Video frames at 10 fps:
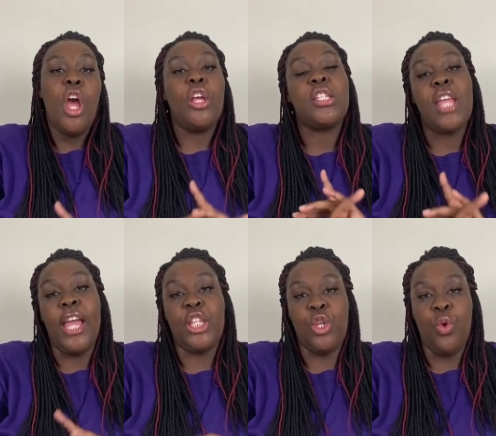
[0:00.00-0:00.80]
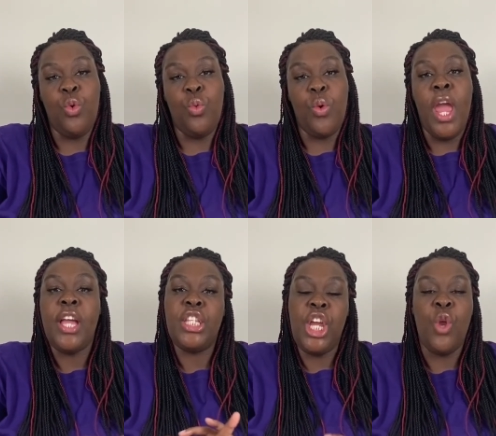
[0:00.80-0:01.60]
stay tuned and
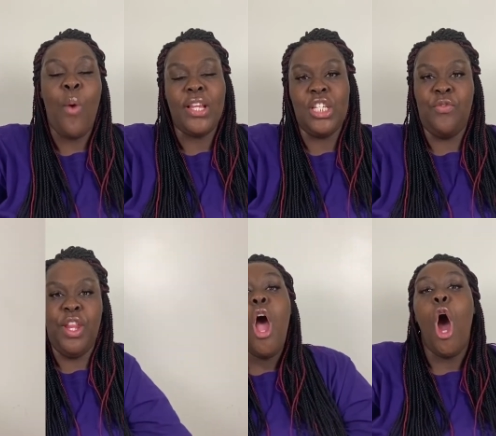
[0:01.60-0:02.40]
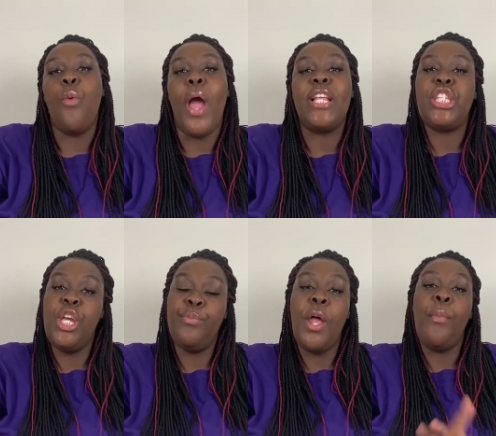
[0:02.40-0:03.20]
continue to watch this video. All right,
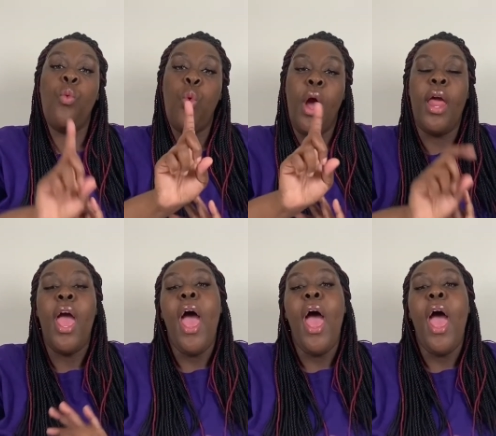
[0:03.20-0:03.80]
tip number one.